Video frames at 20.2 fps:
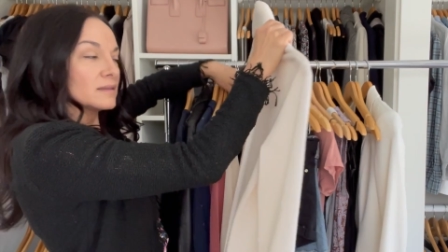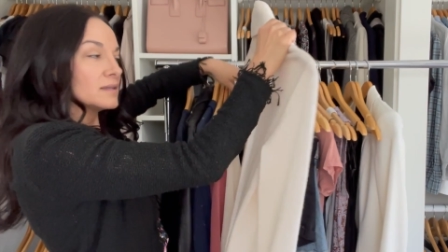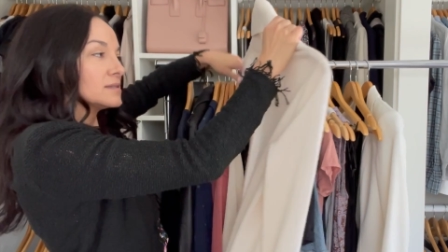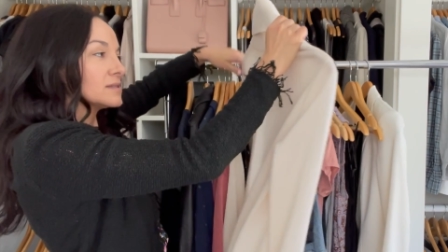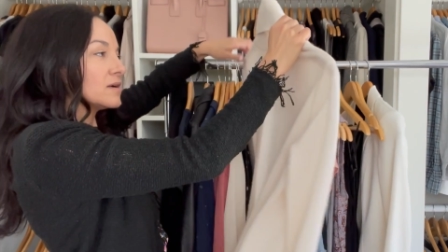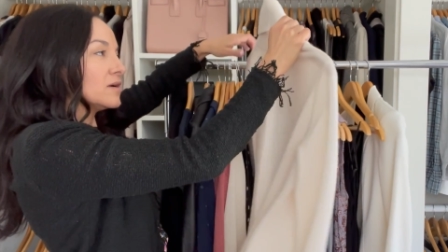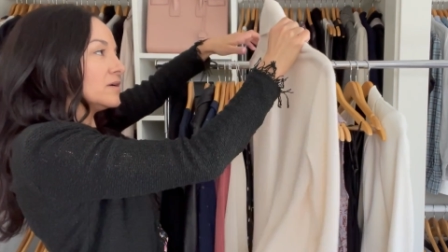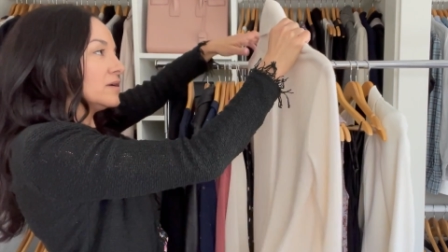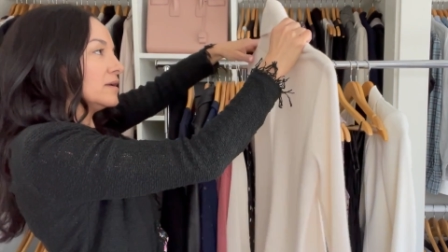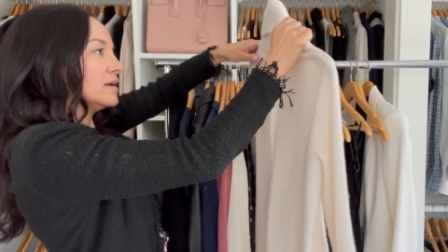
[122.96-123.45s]
this
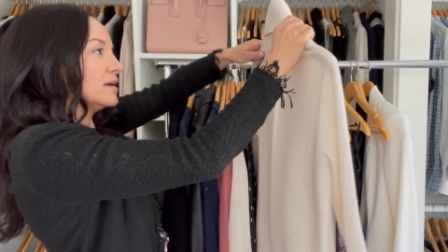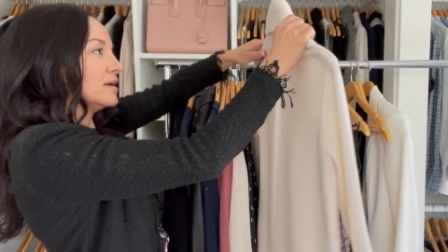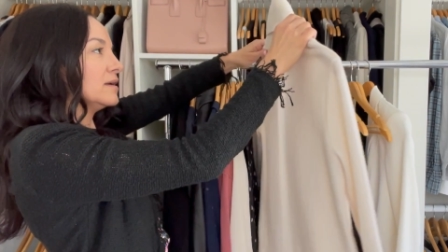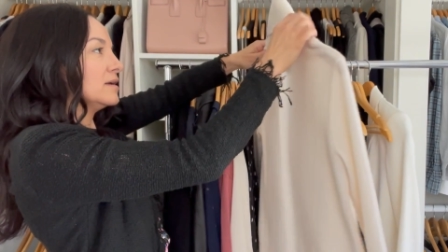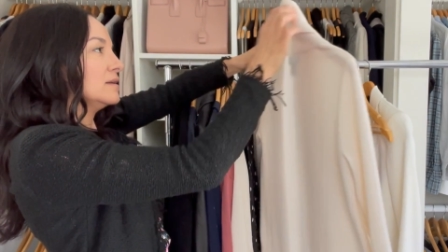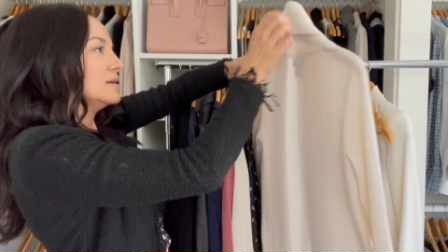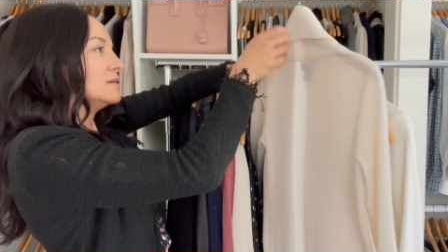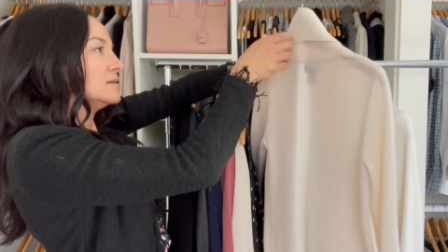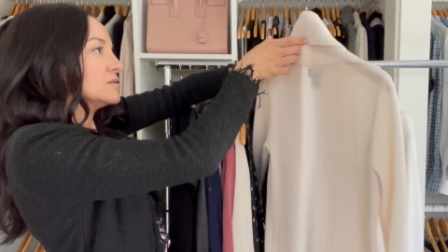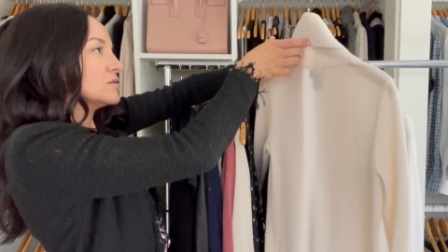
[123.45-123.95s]

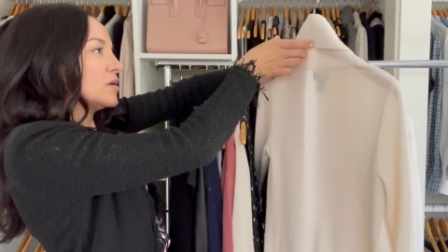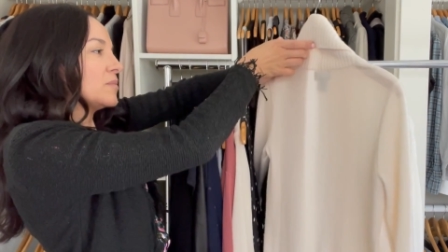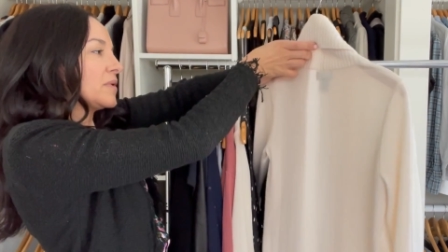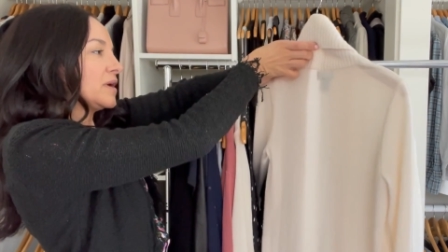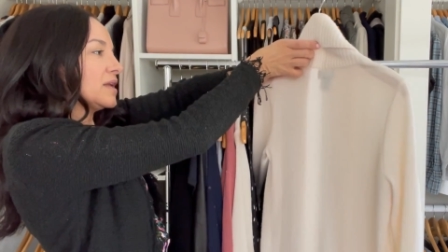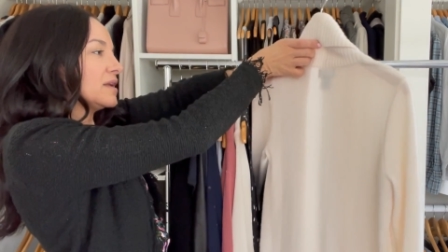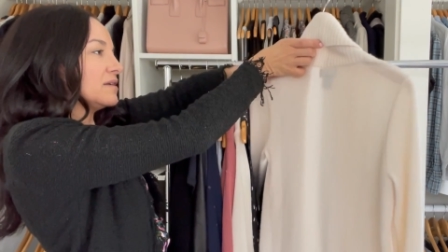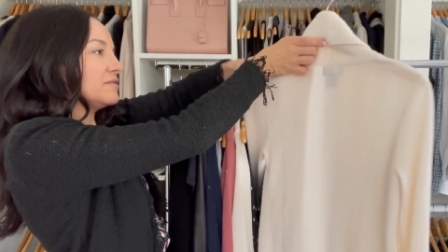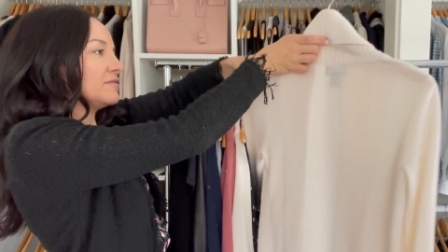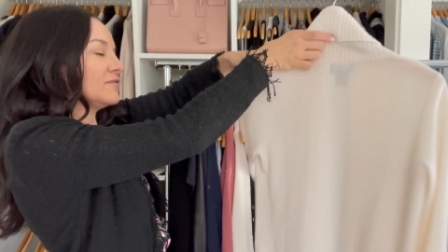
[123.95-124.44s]
cardigan. So I'm
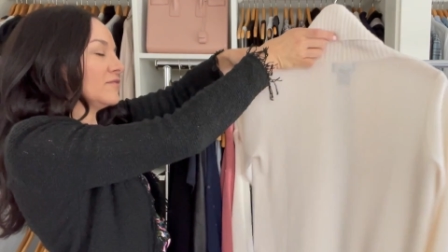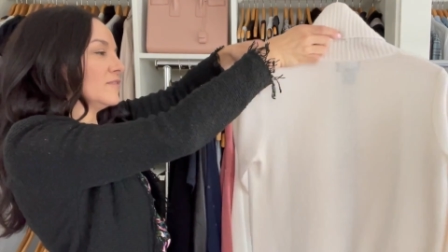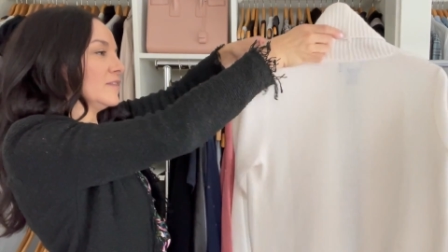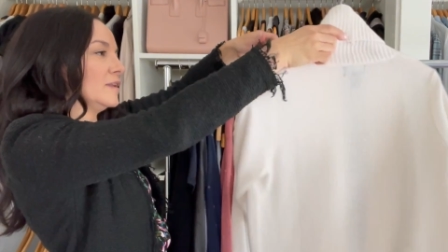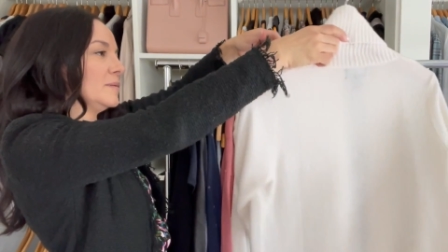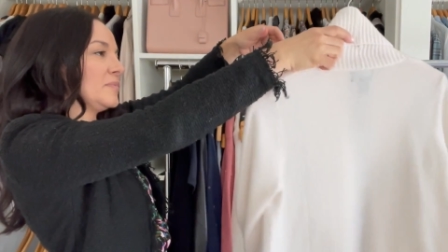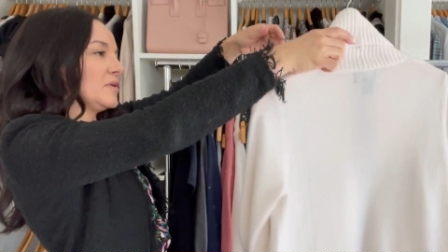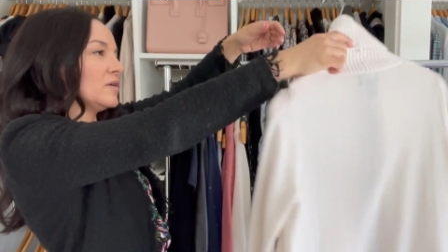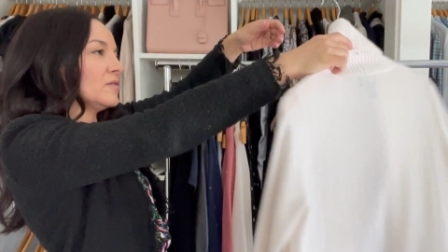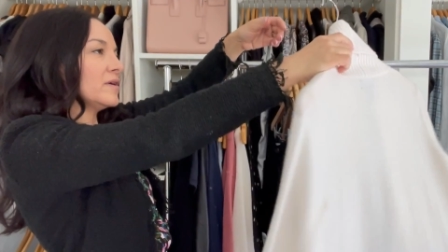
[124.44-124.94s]
going to
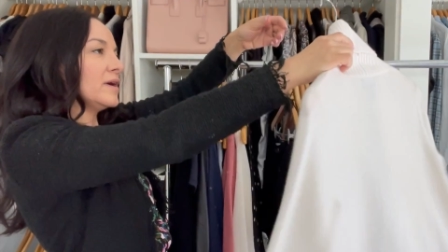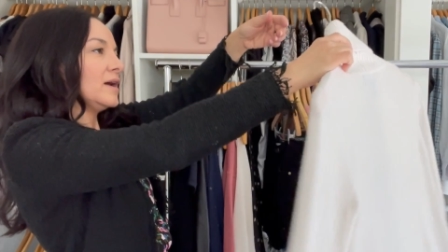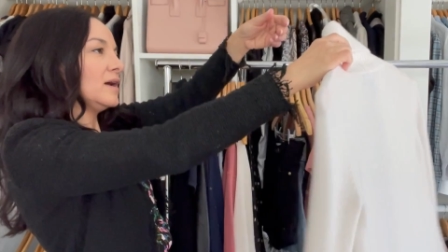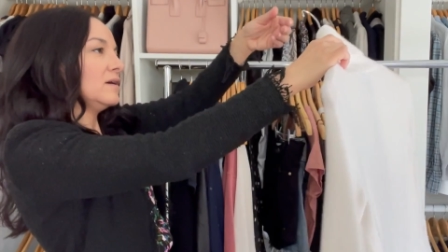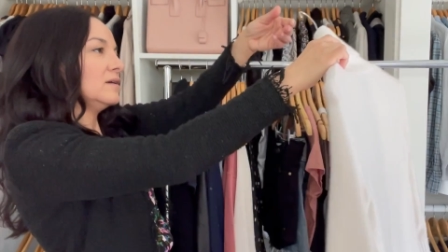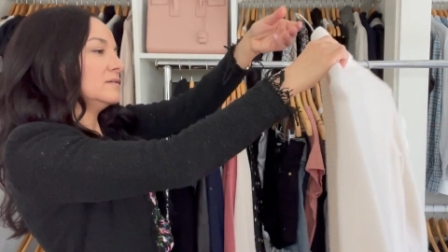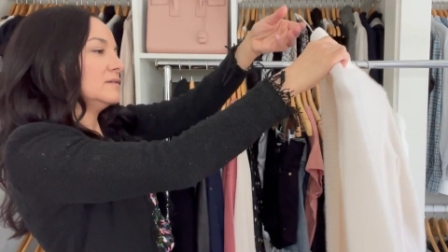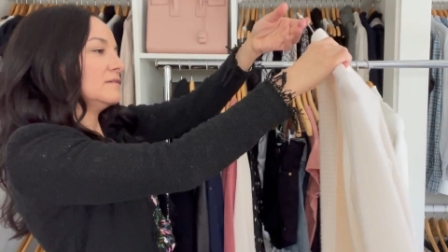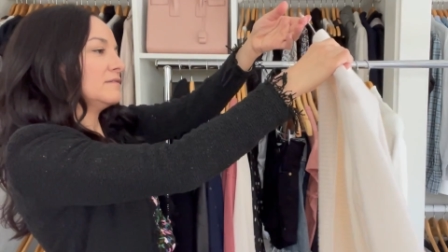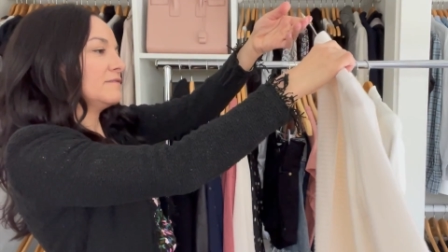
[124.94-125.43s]
flip it
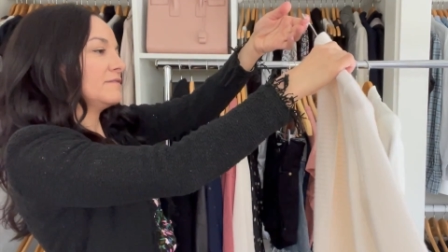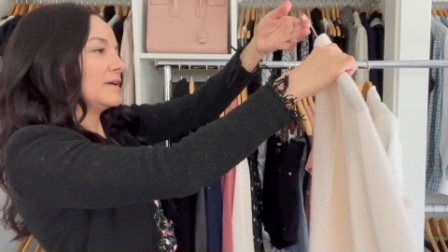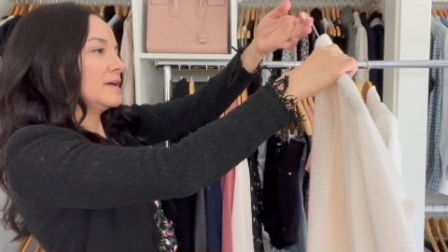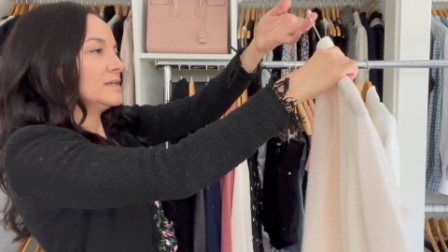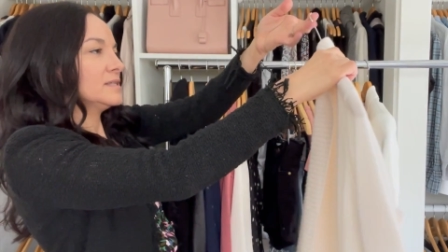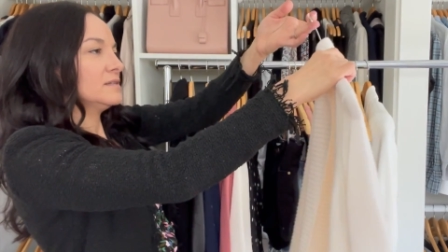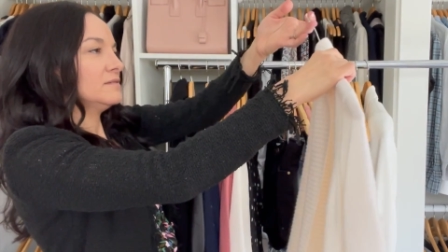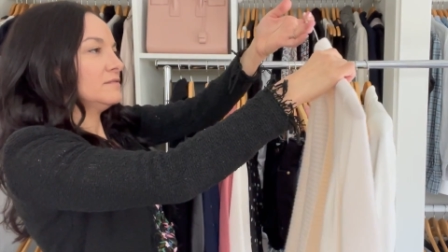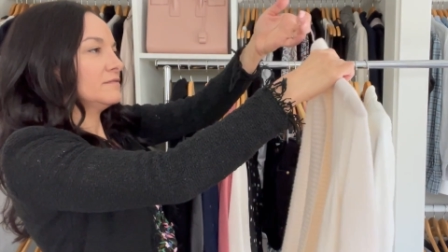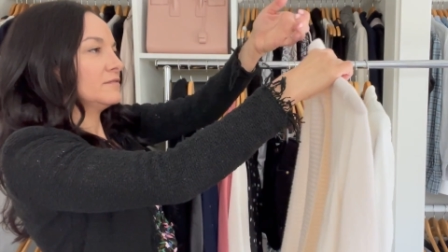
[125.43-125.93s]
around,
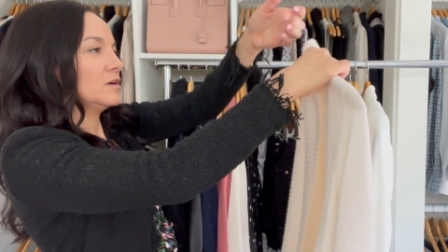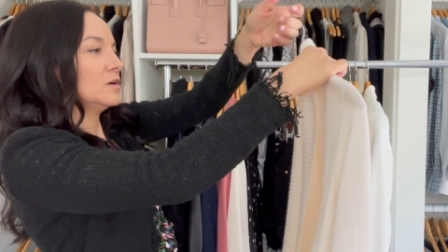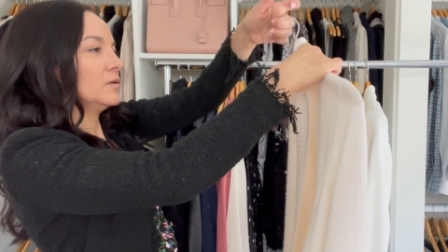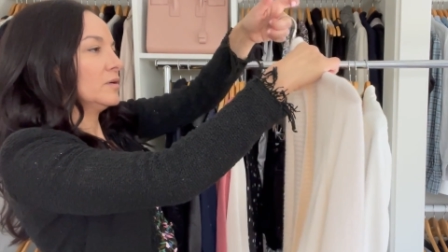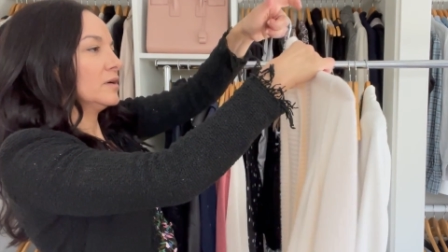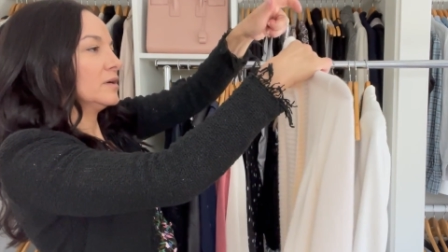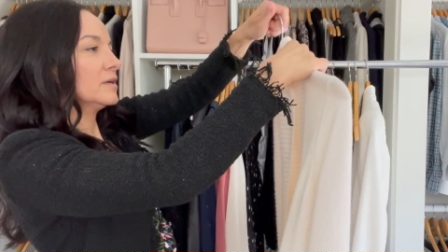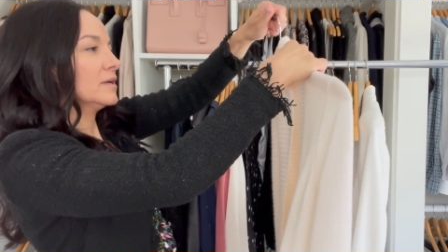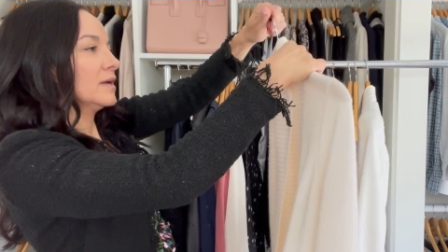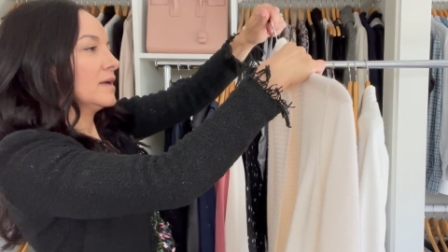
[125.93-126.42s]
face it
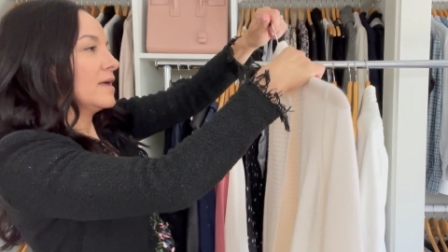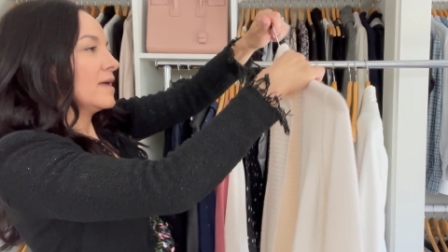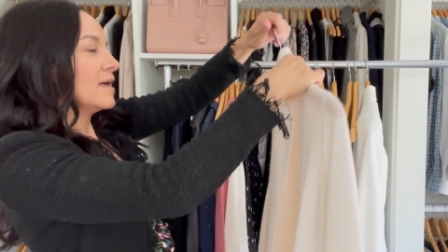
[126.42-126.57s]
forward,